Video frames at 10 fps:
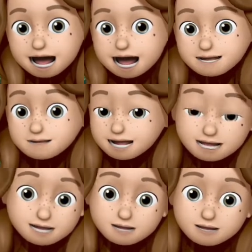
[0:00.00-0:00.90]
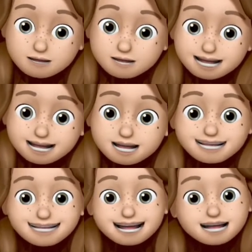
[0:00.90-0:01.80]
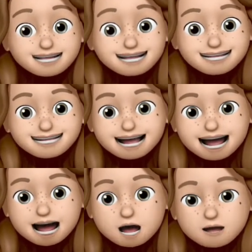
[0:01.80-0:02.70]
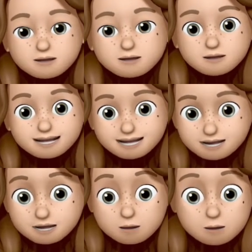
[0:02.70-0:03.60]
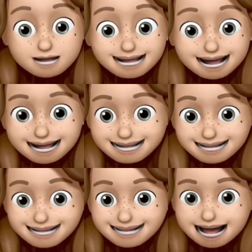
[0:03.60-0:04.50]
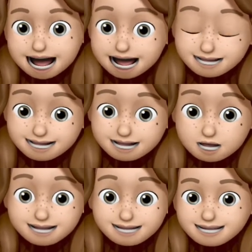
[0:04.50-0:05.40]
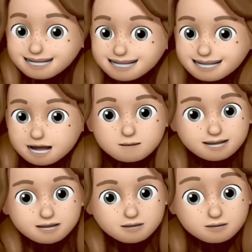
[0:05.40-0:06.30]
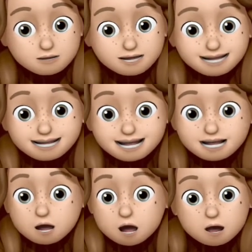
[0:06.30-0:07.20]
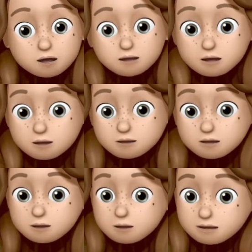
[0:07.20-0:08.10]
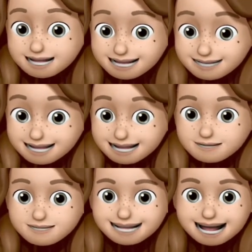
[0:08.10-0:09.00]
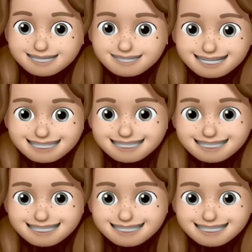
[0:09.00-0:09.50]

And the end of Revelation tells us how the story ends and that Jesus is coming soon to take all those who believe in him to heaven.